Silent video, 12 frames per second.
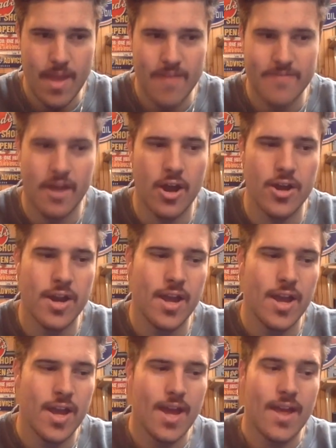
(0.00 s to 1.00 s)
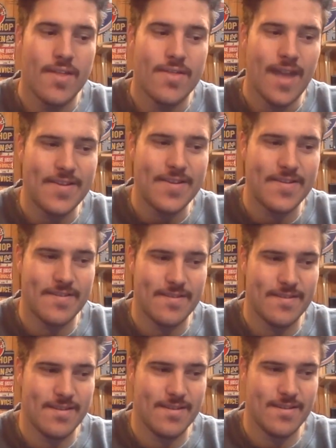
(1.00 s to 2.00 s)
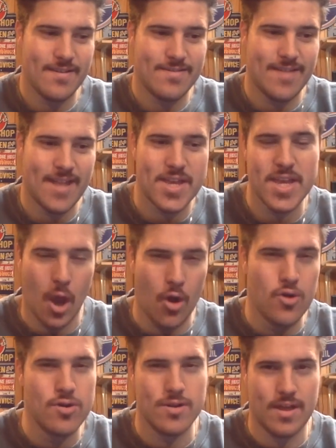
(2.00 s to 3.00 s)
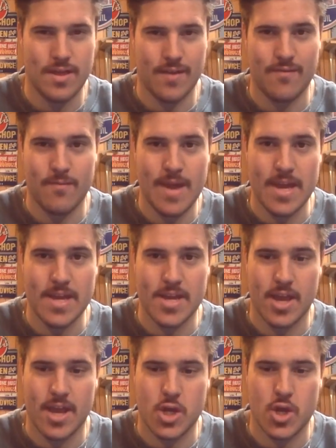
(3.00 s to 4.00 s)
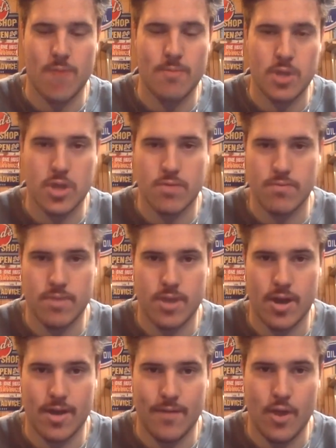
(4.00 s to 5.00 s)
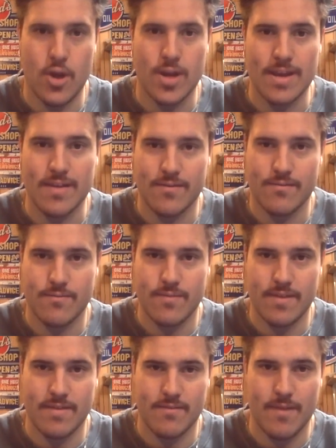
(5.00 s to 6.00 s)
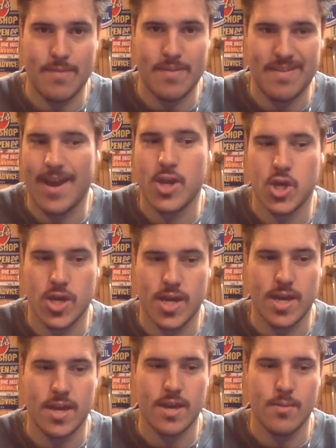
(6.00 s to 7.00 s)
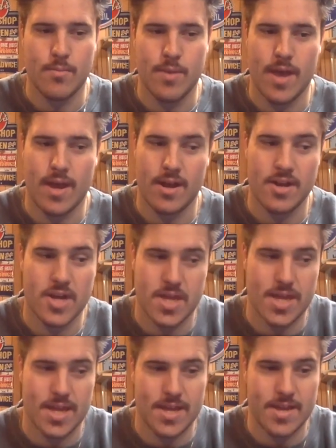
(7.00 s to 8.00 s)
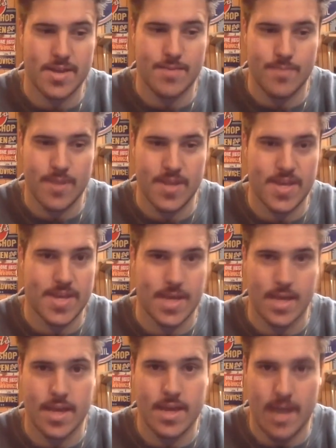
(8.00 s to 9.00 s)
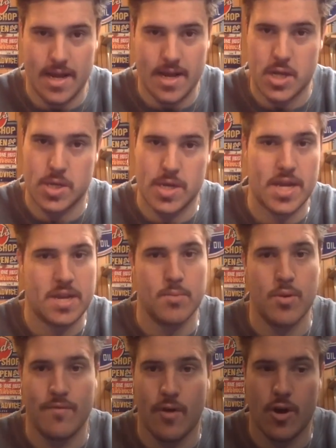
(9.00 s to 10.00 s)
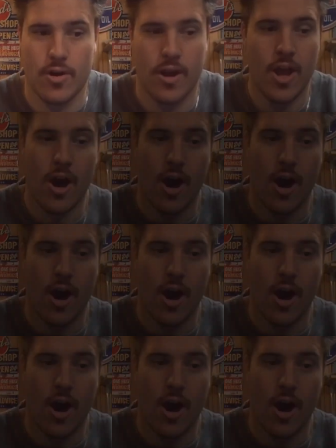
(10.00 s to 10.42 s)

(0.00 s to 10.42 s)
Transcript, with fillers: So that's that's the only thing for me is like Draymond's kind of hurting his his reputation here, and I just think it's it's silly, and he just needs to move on.